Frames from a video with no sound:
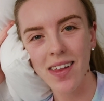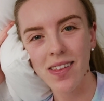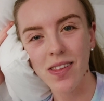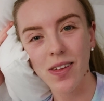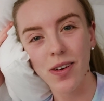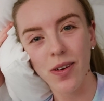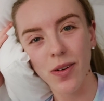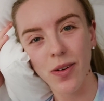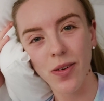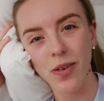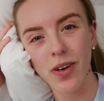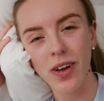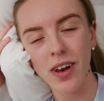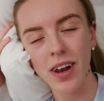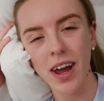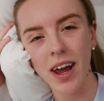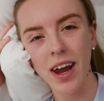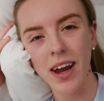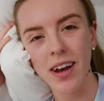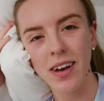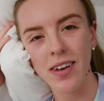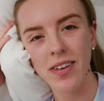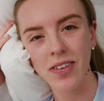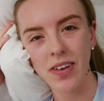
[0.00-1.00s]
The crew and
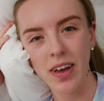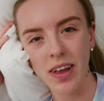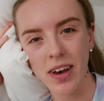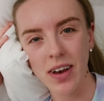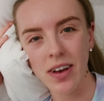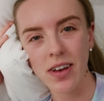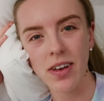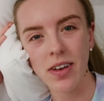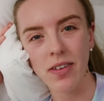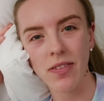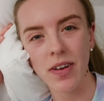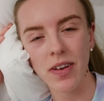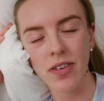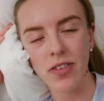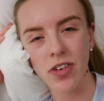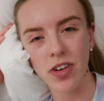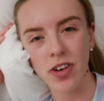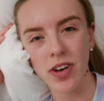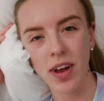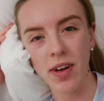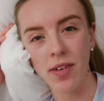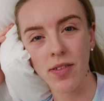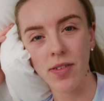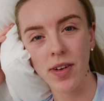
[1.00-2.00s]
I decided to venture
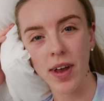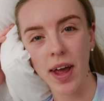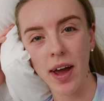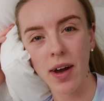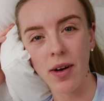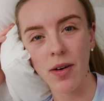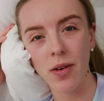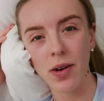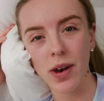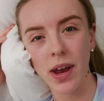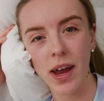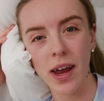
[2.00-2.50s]
downtown